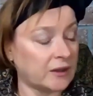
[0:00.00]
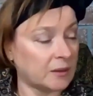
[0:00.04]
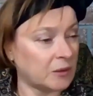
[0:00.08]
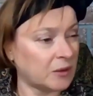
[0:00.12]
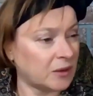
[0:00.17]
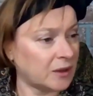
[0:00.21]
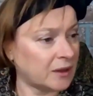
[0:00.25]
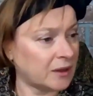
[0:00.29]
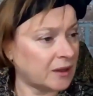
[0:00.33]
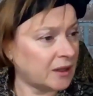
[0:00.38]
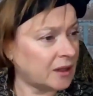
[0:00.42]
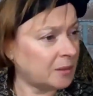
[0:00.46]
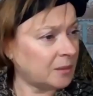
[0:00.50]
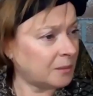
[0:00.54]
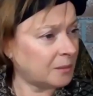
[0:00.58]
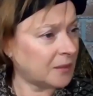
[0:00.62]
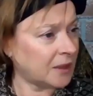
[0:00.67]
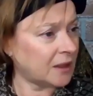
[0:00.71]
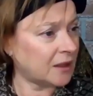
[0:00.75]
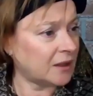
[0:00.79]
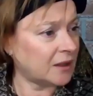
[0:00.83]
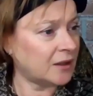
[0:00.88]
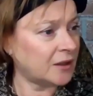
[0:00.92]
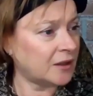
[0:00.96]
I'm going to keep my
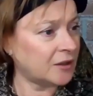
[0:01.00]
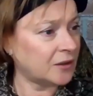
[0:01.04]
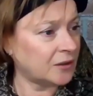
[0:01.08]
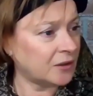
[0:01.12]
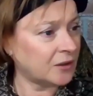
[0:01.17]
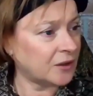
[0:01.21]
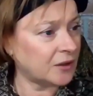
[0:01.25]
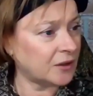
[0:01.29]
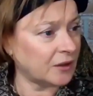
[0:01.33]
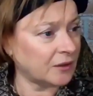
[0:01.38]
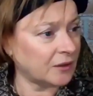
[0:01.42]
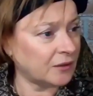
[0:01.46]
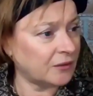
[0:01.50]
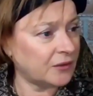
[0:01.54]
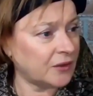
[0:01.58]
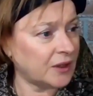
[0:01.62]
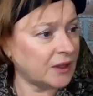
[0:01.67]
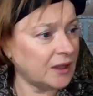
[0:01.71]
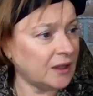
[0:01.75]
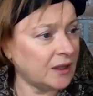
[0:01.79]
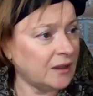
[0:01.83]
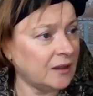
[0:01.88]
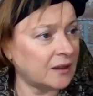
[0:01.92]
eye on the feed